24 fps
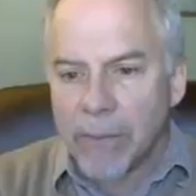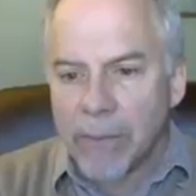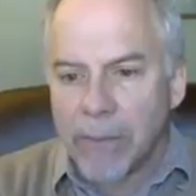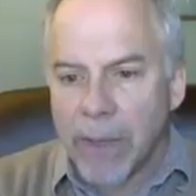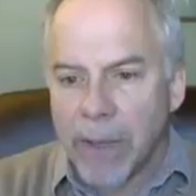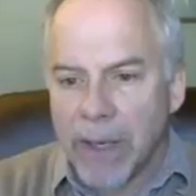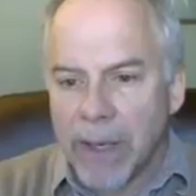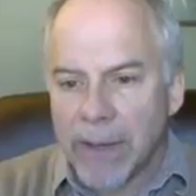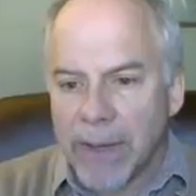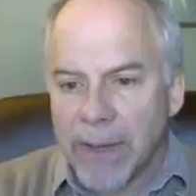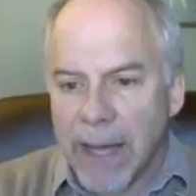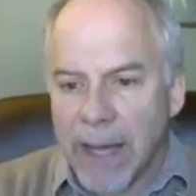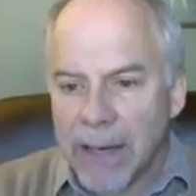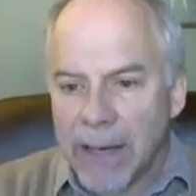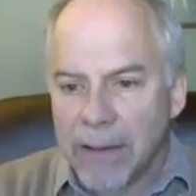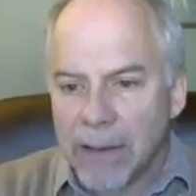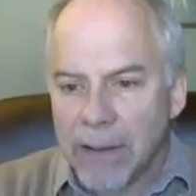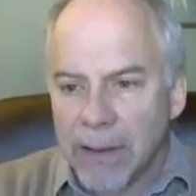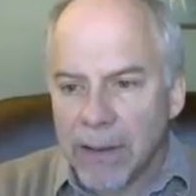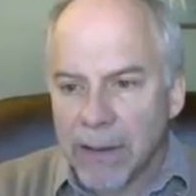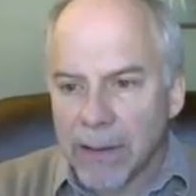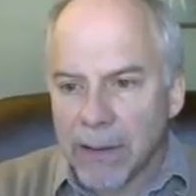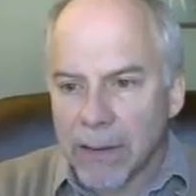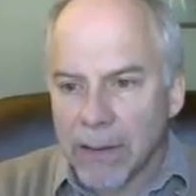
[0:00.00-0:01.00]
but that
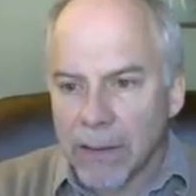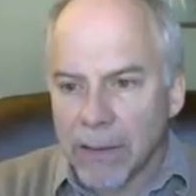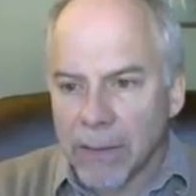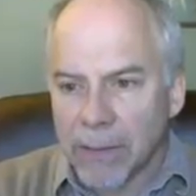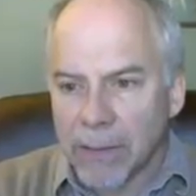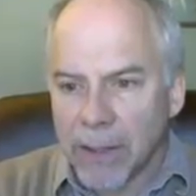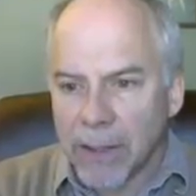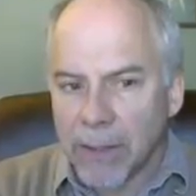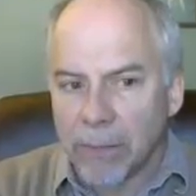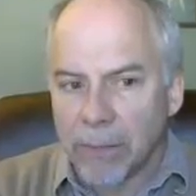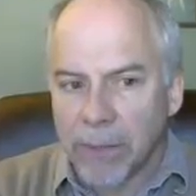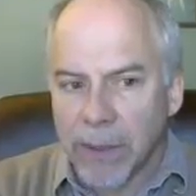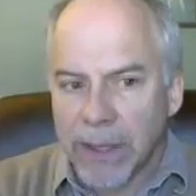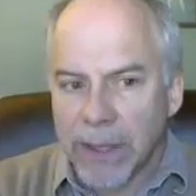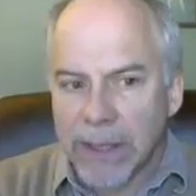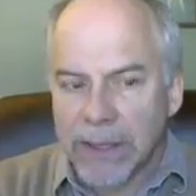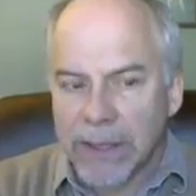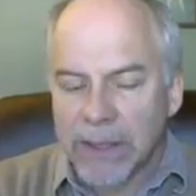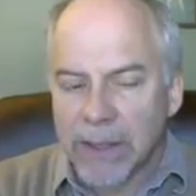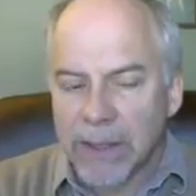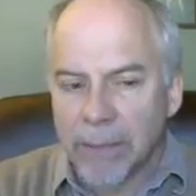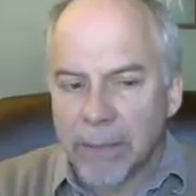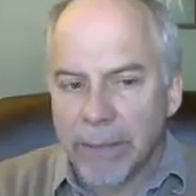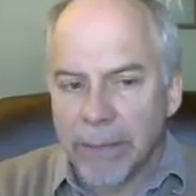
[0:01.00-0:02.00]

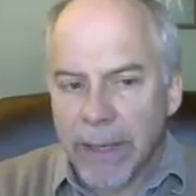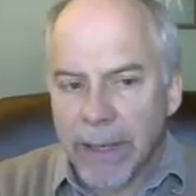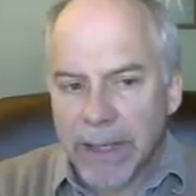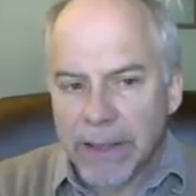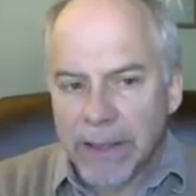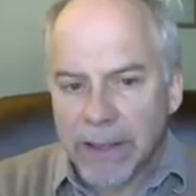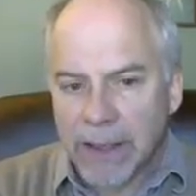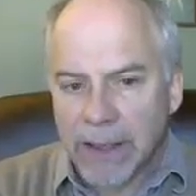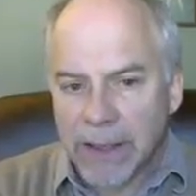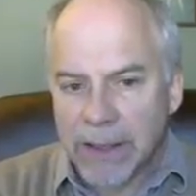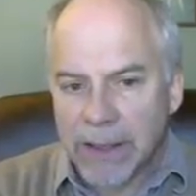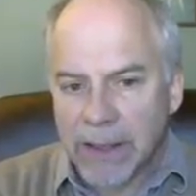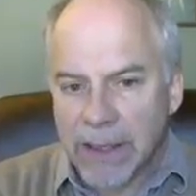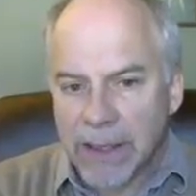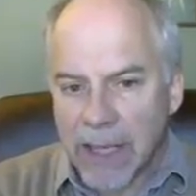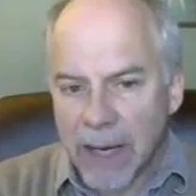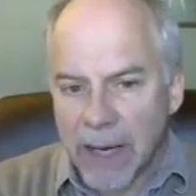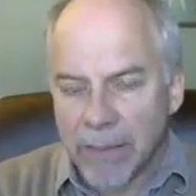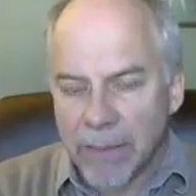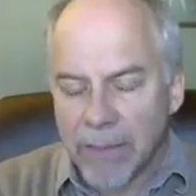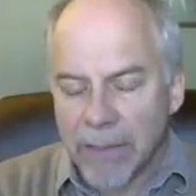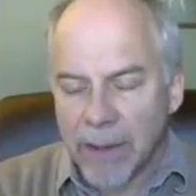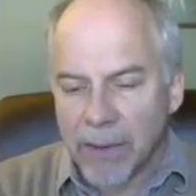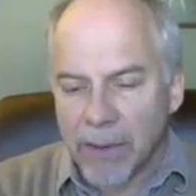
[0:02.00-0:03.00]
completes the basis
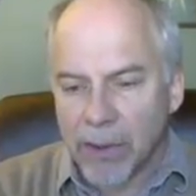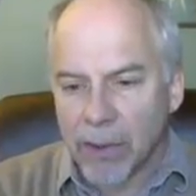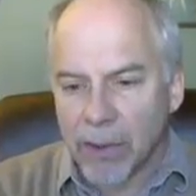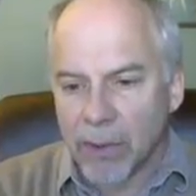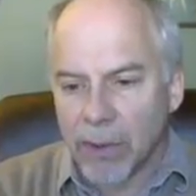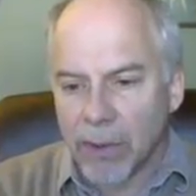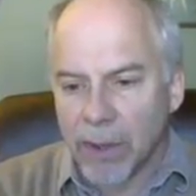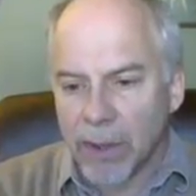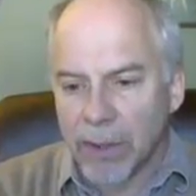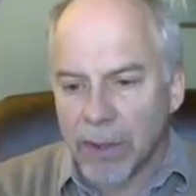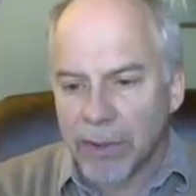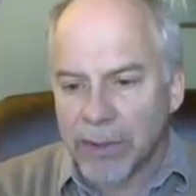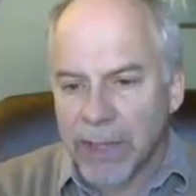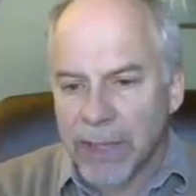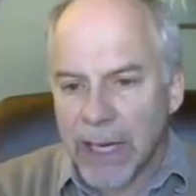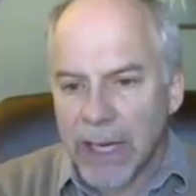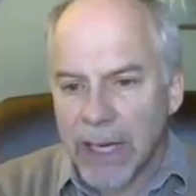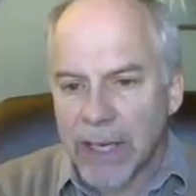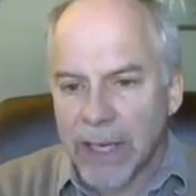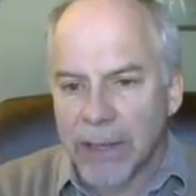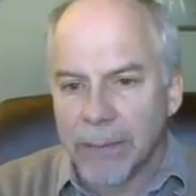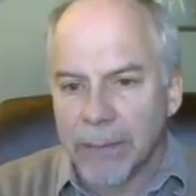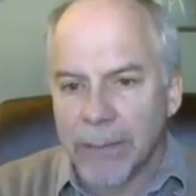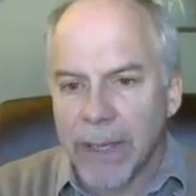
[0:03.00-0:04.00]
step. Now you'll
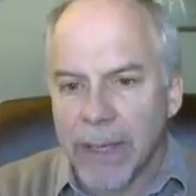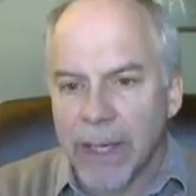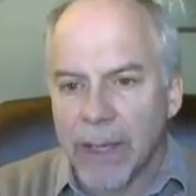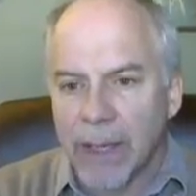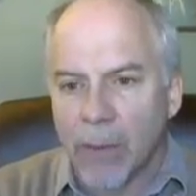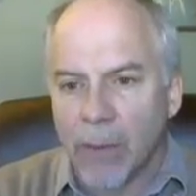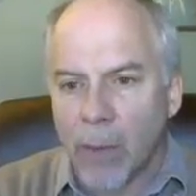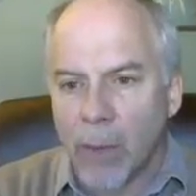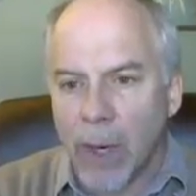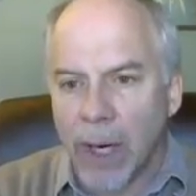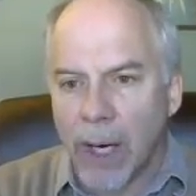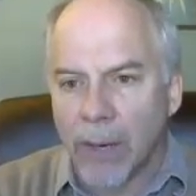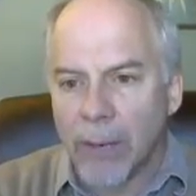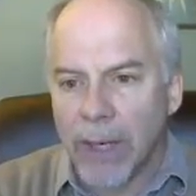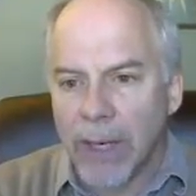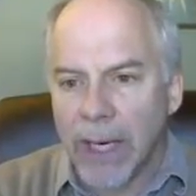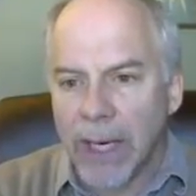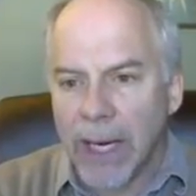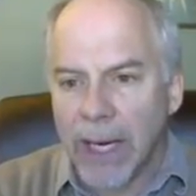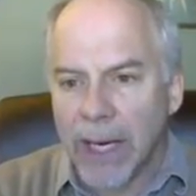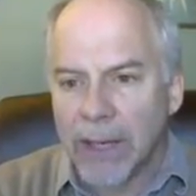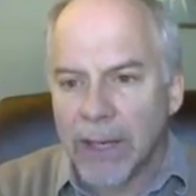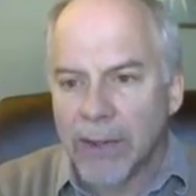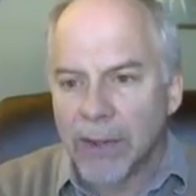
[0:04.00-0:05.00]
understand in a minute why we
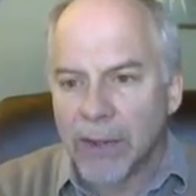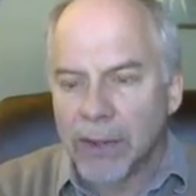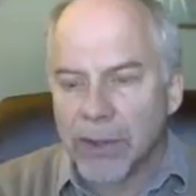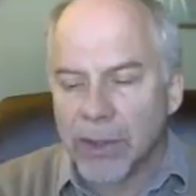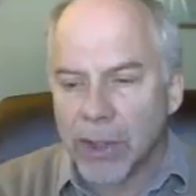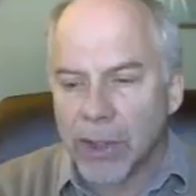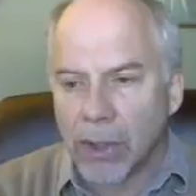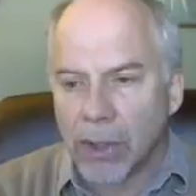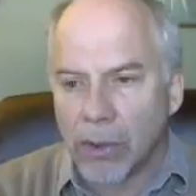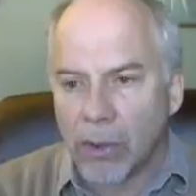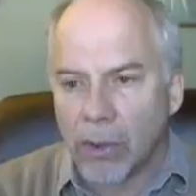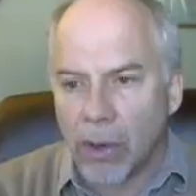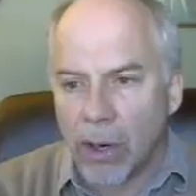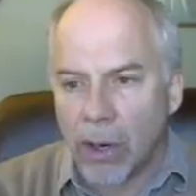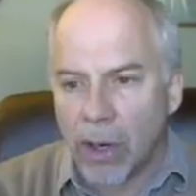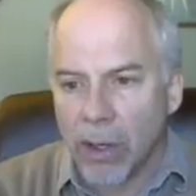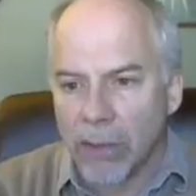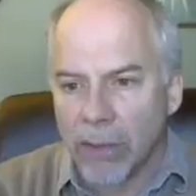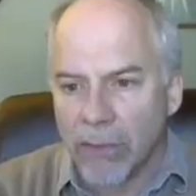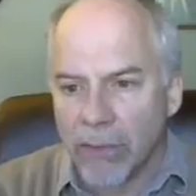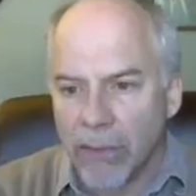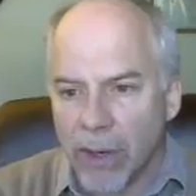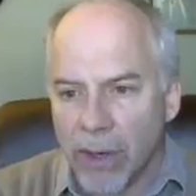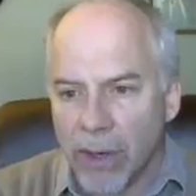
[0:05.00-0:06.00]
had to show all of